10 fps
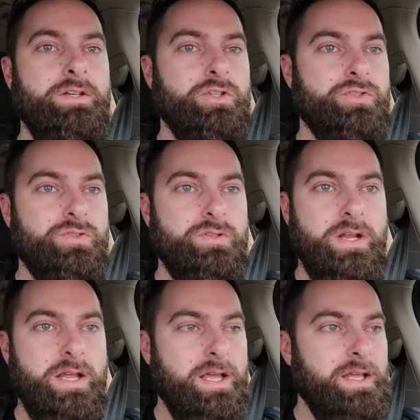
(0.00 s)
just...
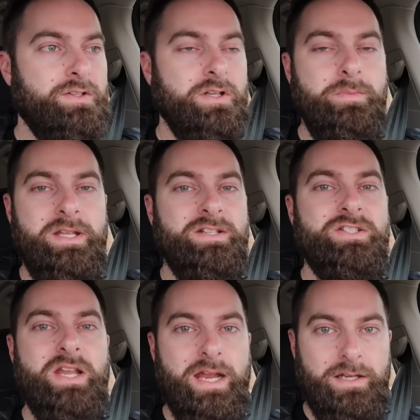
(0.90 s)
it's going to be
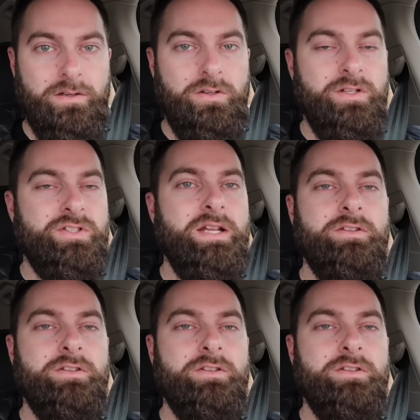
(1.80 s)
insane. Insane.